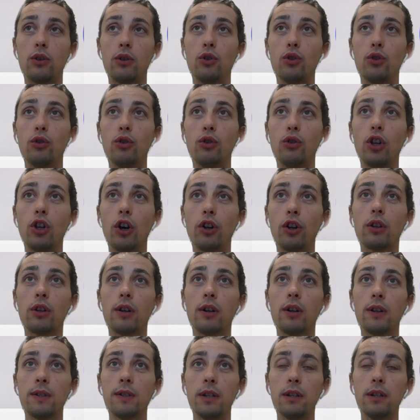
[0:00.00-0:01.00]
not
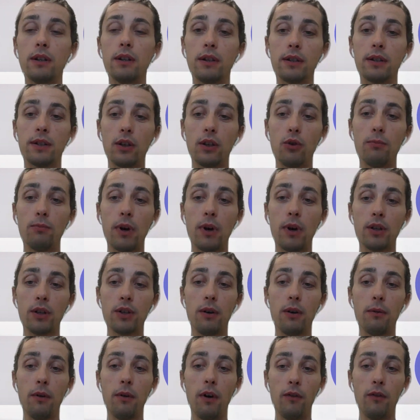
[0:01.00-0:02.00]
consider so much
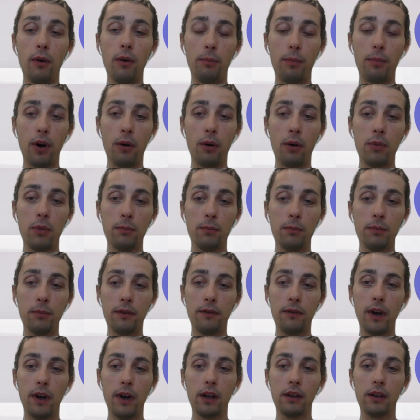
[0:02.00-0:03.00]
of a problem the
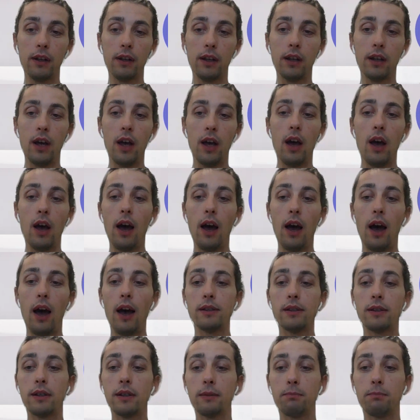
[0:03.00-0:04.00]
fact that
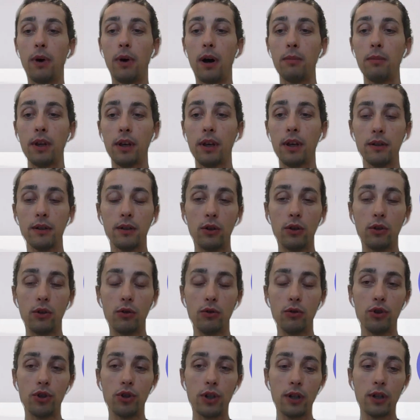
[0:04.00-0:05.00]
as a public
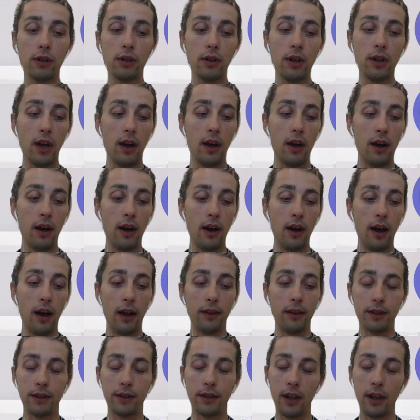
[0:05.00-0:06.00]
institution
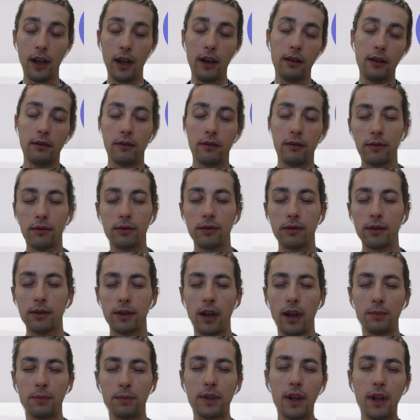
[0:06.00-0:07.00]
and a state
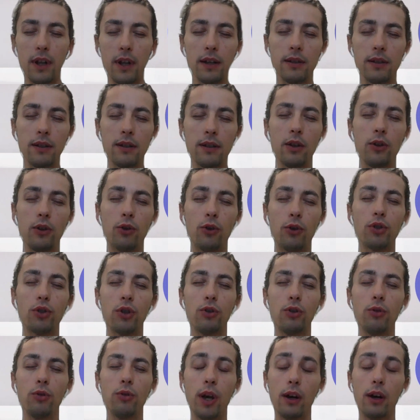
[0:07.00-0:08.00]
subsidized
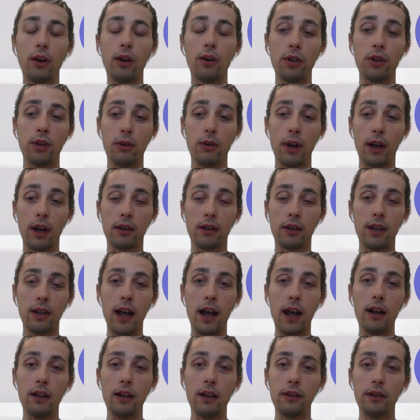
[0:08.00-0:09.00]
institution, you cannot attract
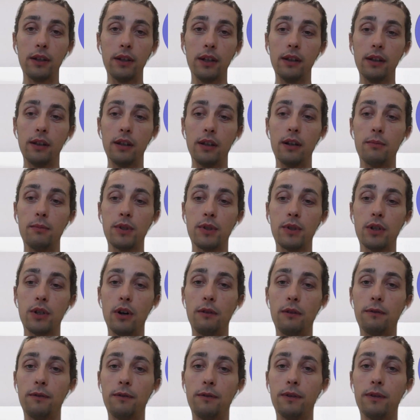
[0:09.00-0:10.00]
talent in terms
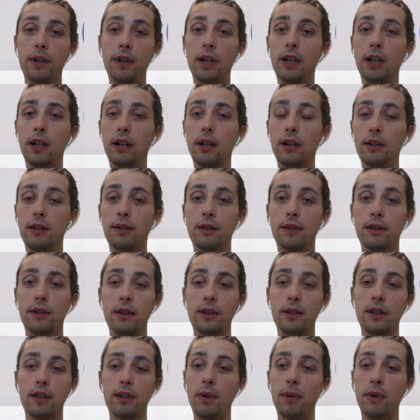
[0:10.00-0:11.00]
of
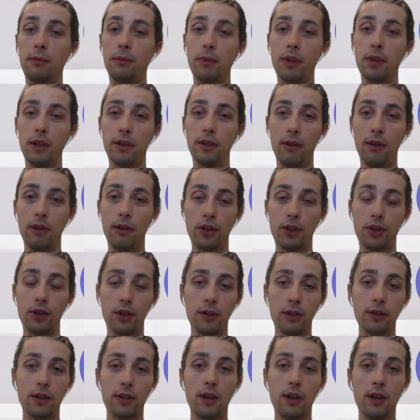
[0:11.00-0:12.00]
system
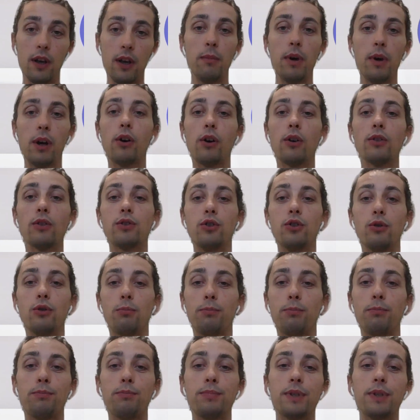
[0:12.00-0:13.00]
administrations, because you
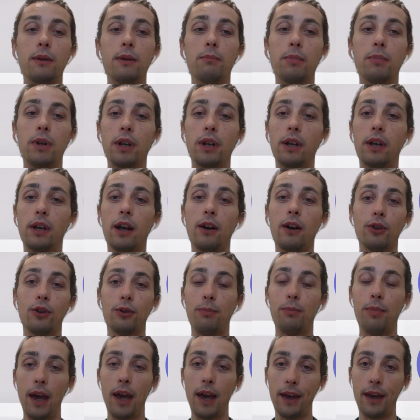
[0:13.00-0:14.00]
simply cannot
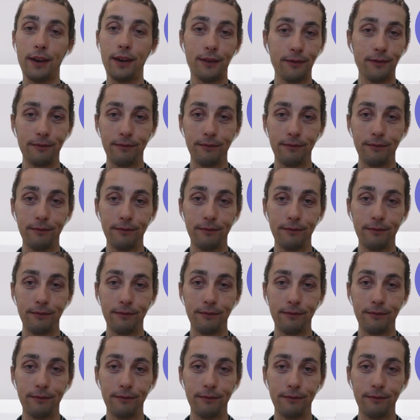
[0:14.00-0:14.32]
pay